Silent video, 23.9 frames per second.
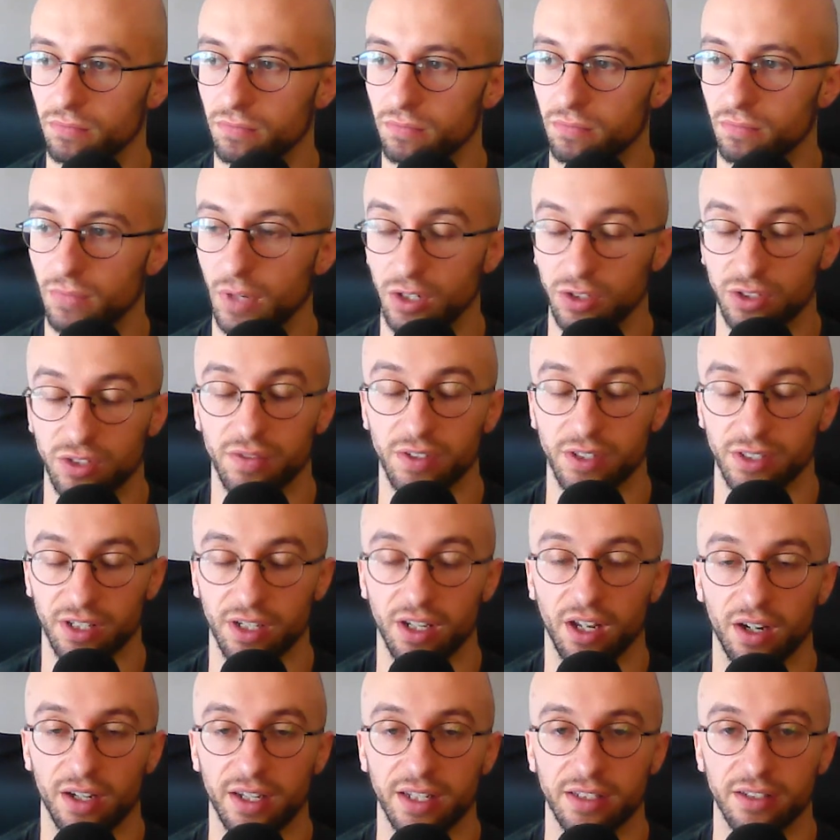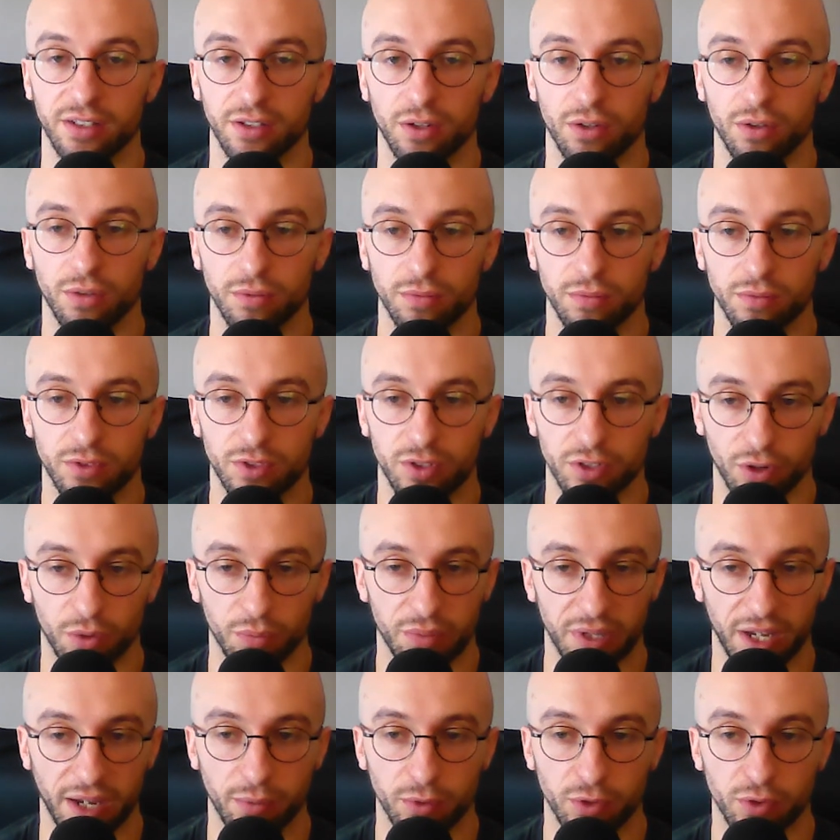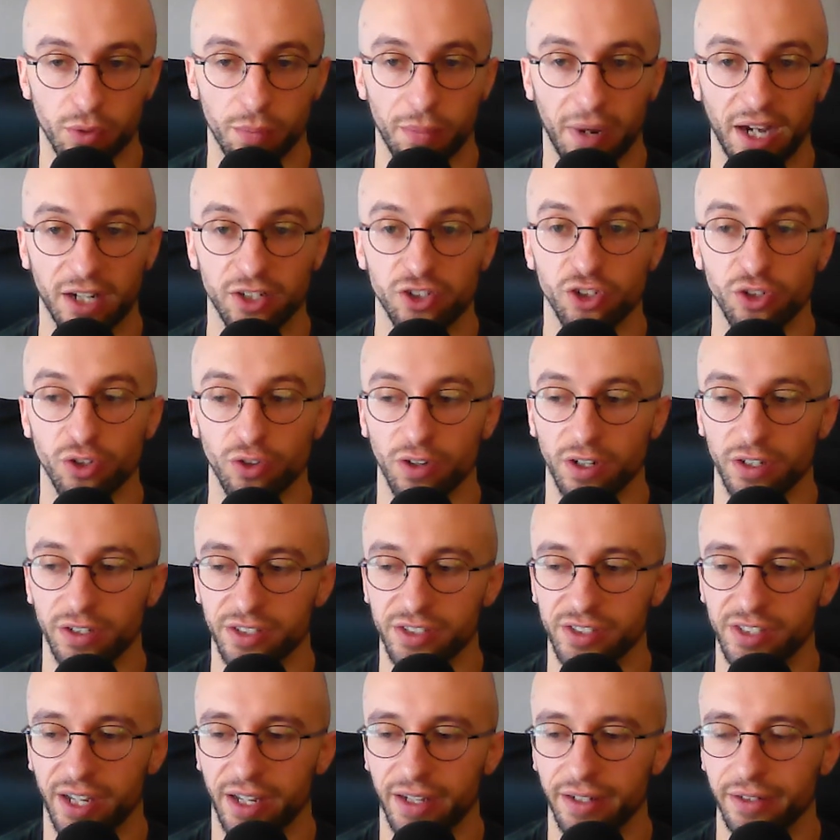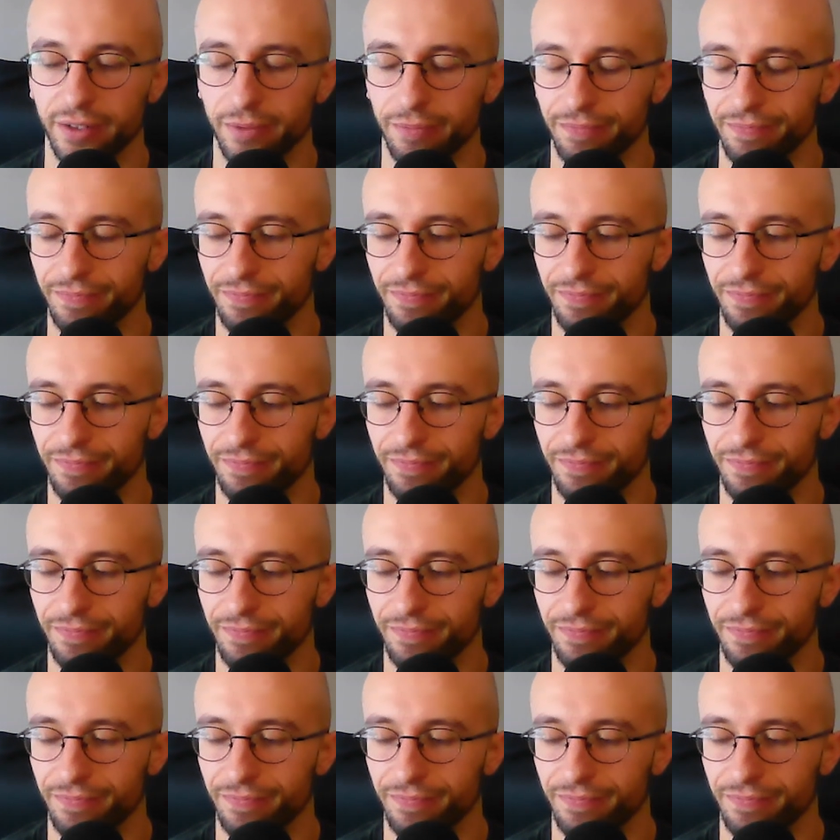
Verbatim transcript: most of us are lucky to not to not be able to imagine or understand.